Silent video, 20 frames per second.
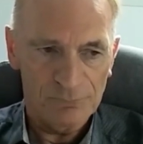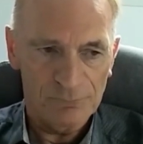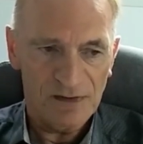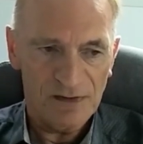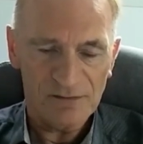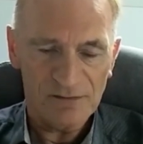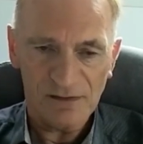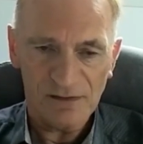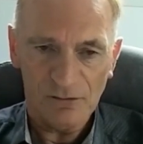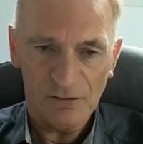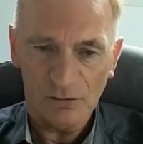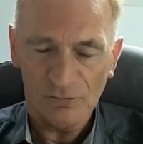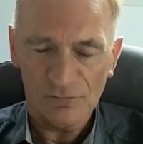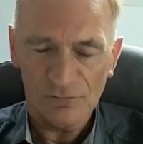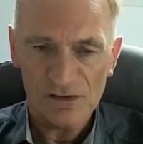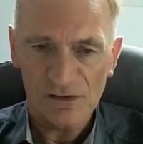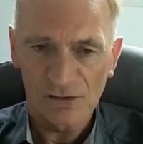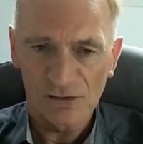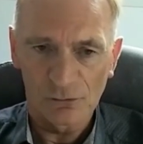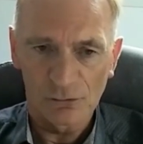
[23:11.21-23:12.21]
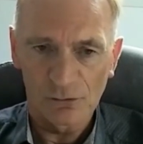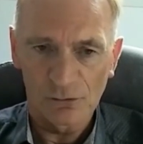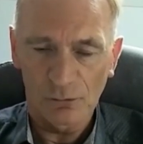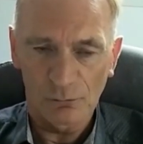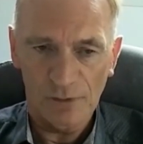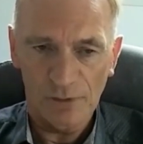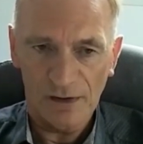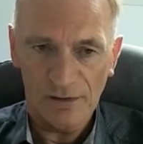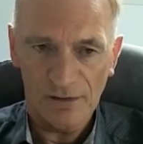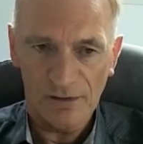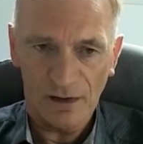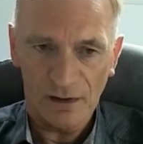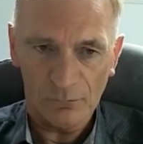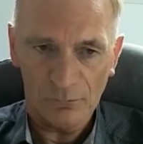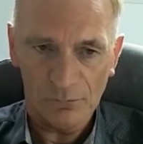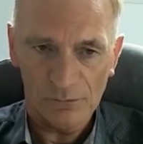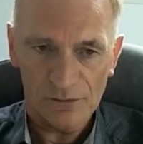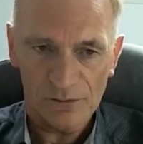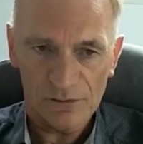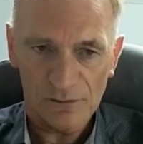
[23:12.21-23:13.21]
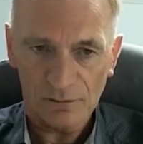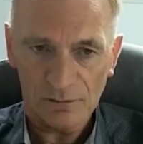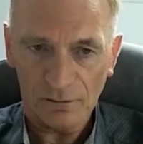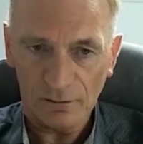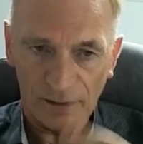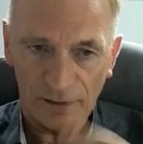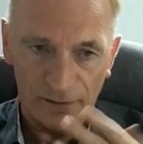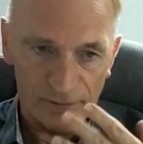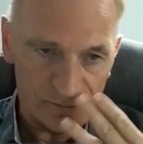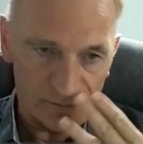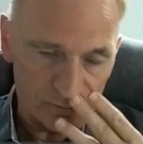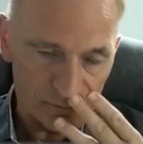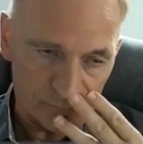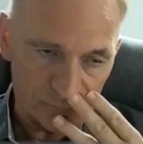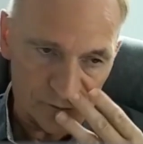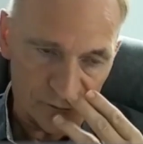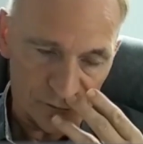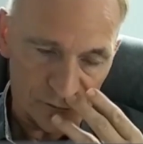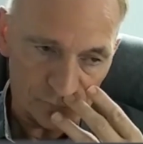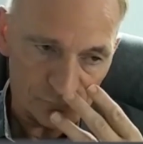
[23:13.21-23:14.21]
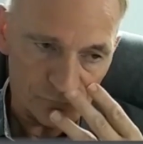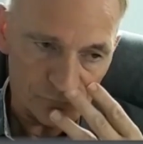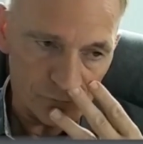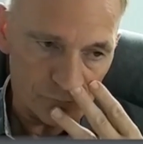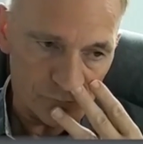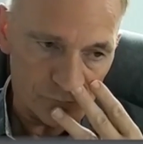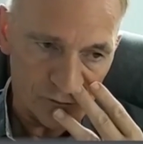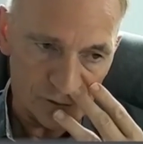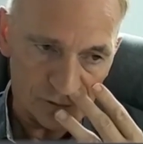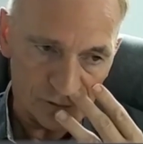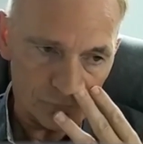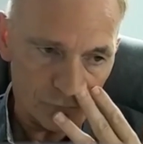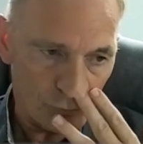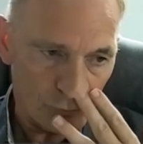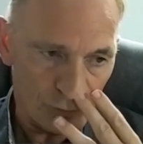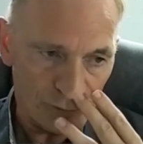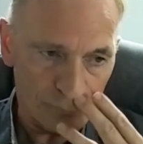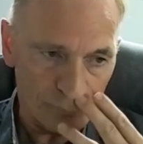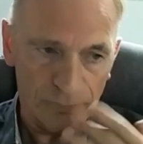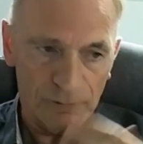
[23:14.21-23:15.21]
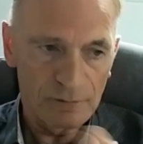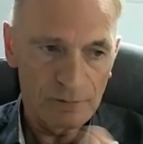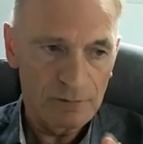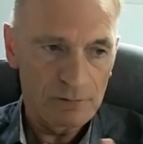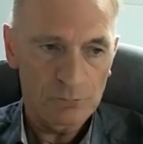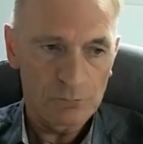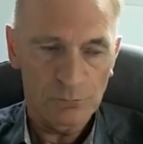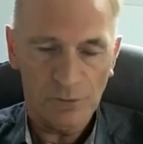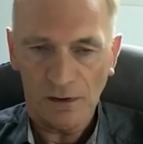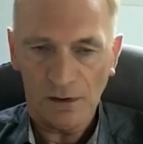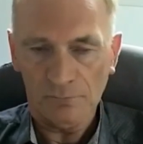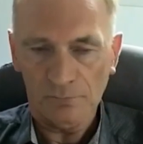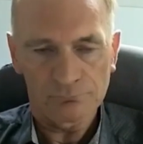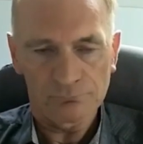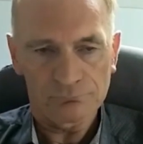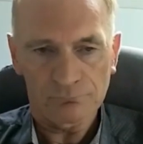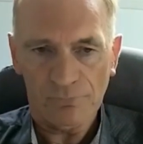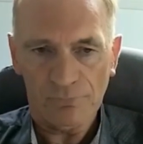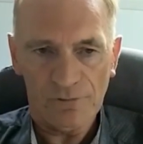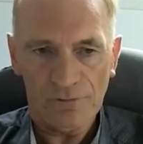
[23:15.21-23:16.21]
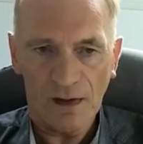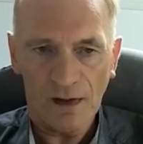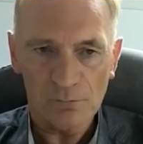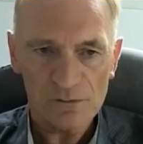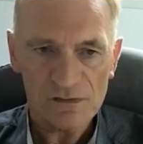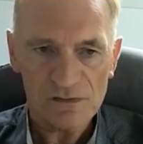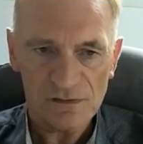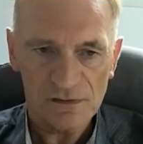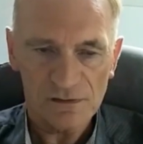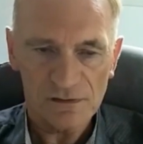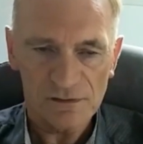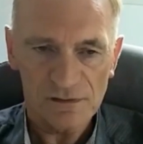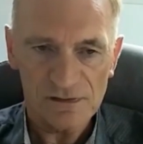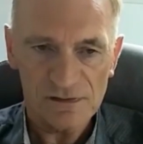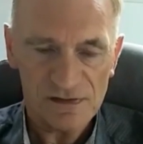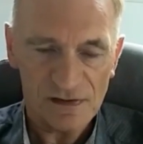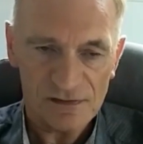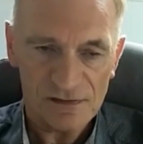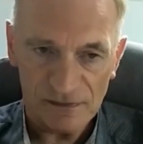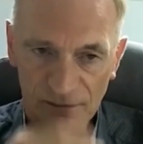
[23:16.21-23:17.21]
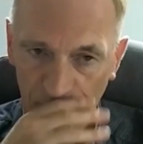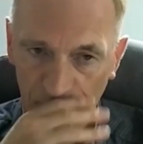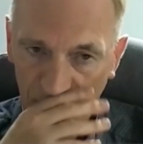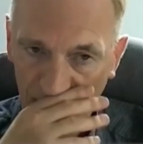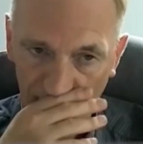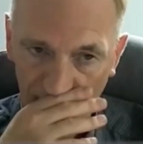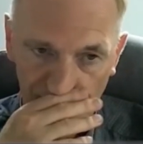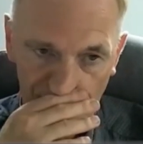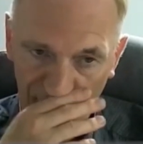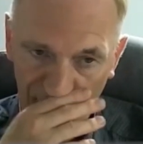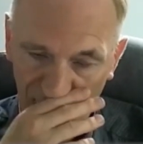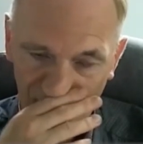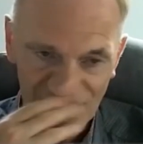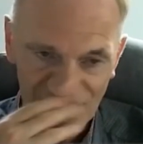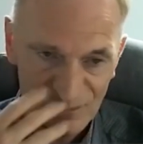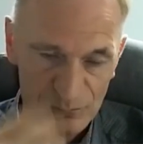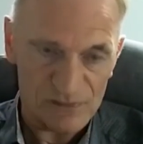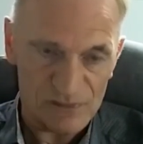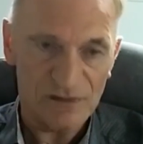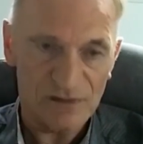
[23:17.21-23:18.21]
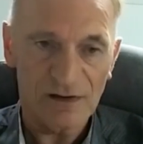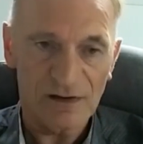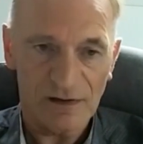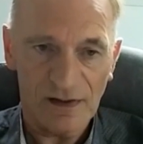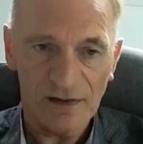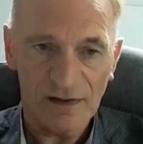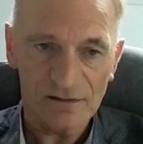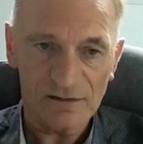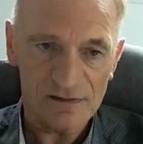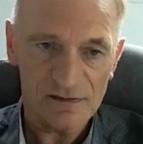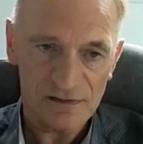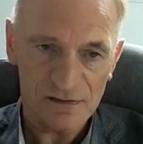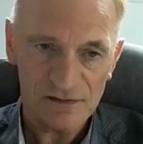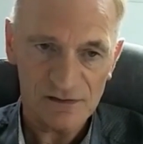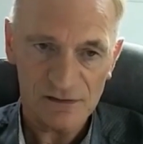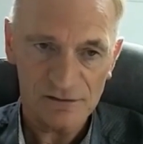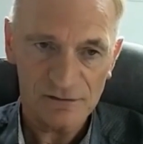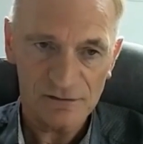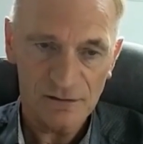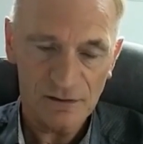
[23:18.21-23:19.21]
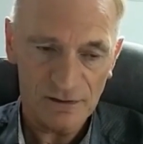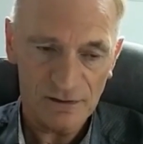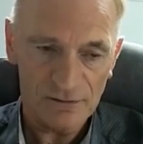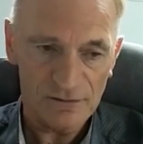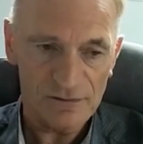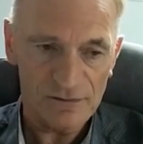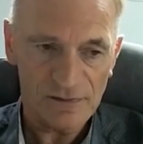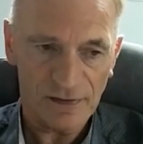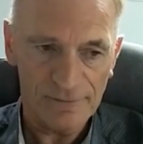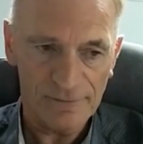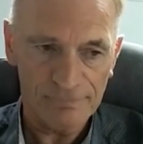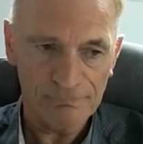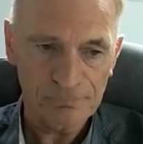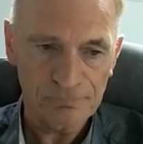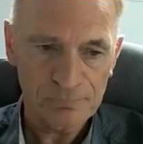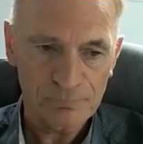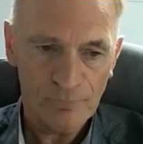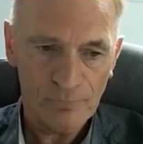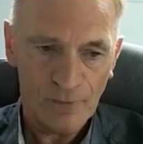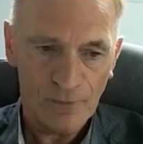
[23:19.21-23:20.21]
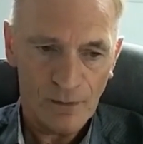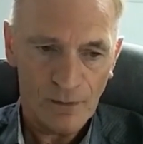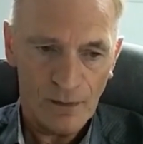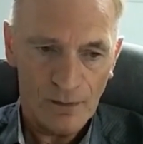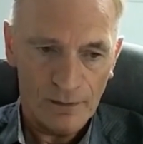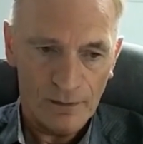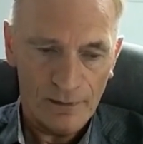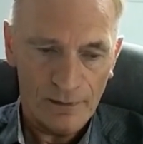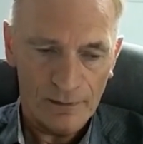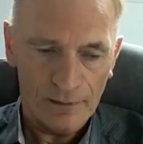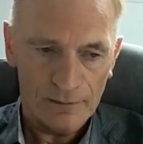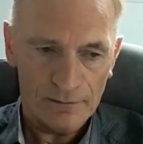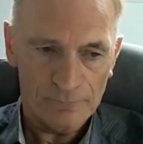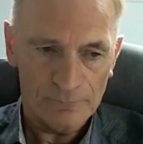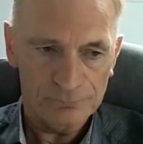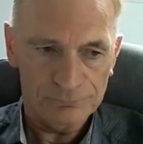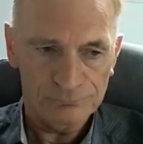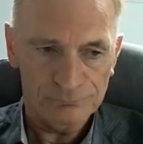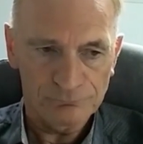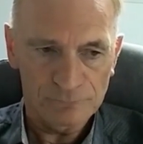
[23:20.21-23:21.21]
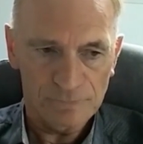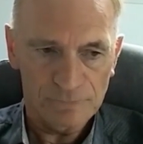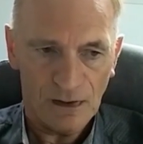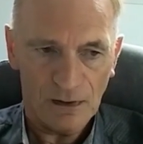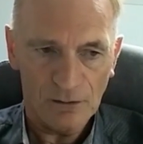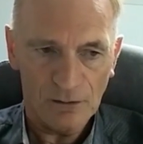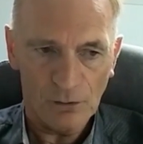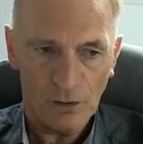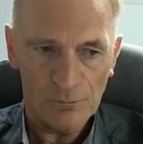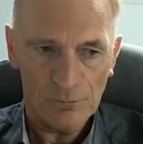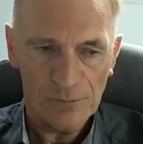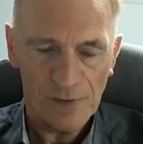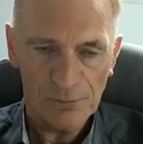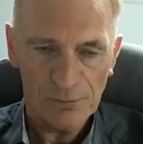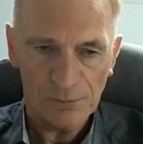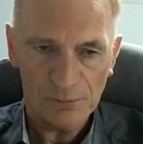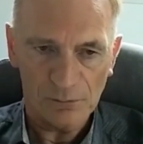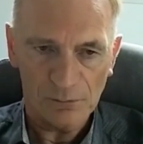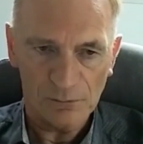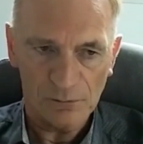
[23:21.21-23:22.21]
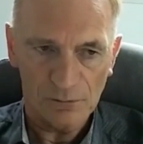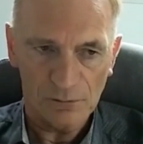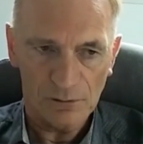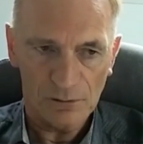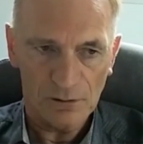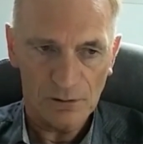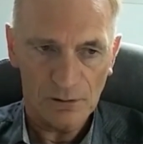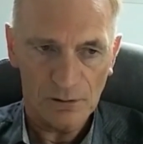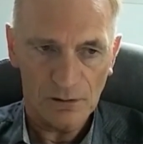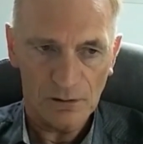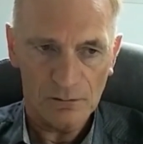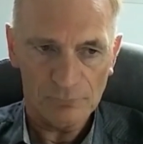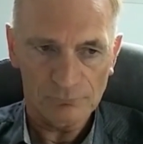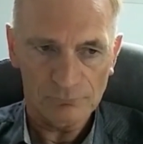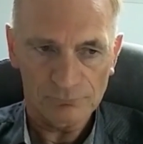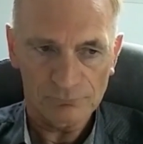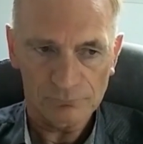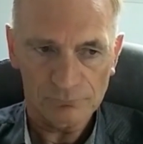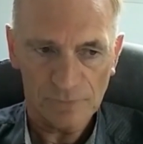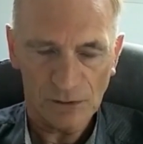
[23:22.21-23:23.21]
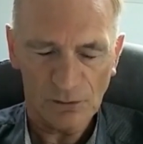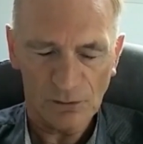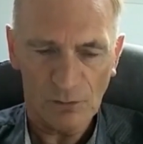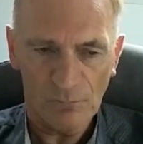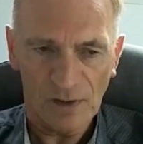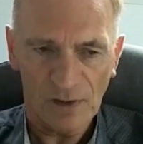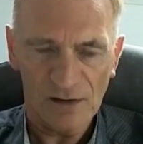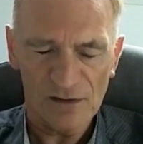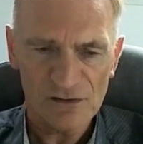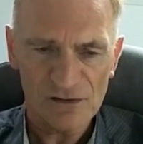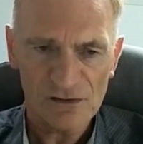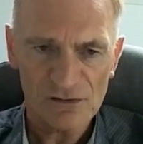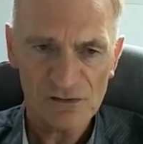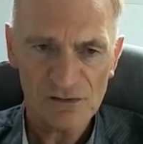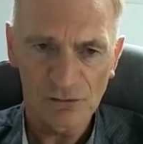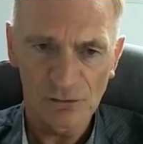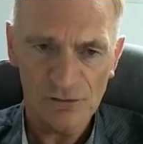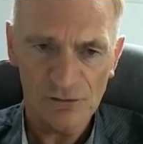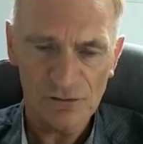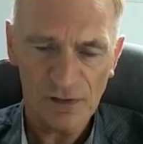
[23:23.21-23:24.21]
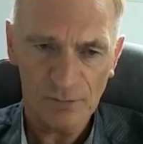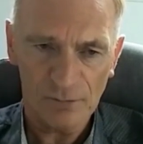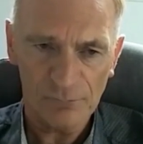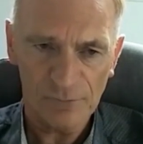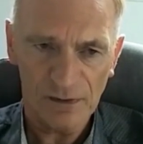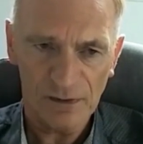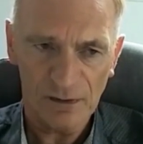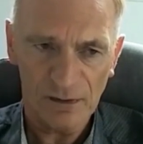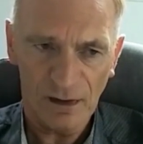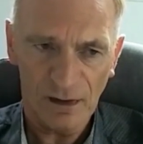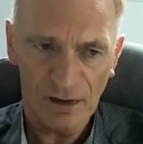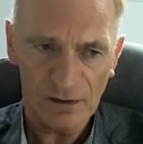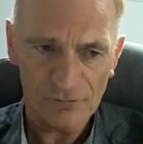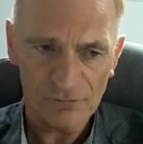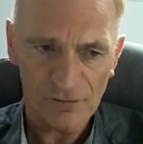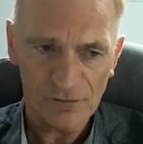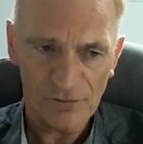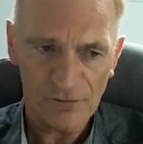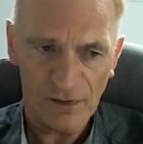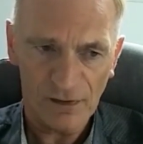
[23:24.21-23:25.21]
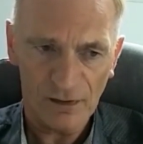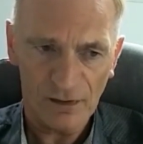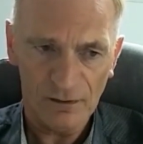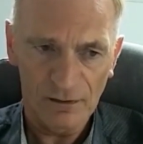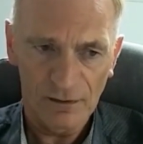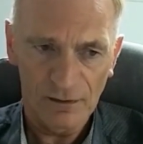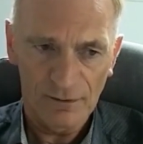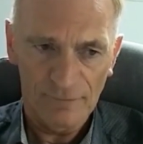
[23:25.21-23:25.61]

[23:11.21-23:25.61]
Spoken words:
It didn't obviously go the way that I would liked it to have gone, but that's the decision I made, and it was the correct decision at the time. A lot of people, a lot of managers looked at me after that